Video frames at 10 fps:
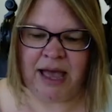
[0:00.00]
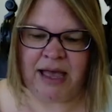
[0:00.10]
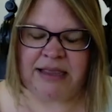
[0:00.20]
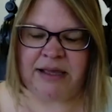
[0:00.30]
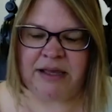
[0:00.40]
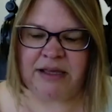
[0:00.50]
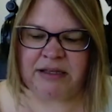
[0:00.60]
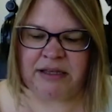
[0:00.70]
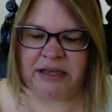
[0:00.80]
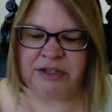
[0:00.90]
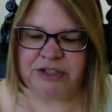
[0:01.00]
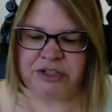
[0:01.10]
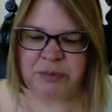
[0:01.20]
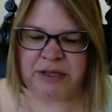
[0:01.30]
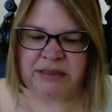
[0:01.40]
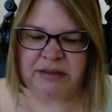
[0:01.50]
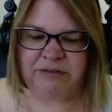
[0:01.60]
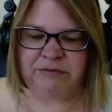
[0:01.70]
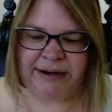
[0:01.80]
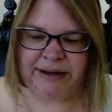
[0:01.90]
The issue with the
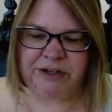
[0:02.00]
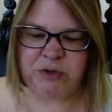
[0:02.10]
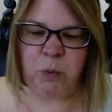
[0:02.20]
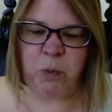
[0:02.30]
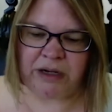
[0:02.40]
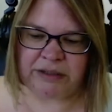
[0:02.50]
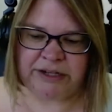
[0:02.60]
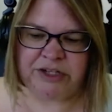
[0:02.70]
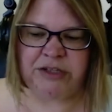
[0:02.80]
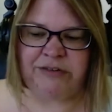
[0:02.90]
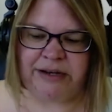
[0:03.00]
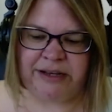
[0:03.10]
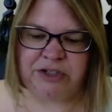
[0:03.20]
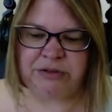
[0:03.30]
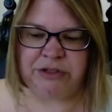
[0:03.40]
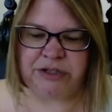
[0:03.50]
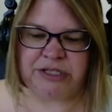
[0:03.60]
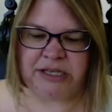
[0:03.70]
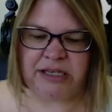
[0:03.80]
financial wellness or the financial literacy,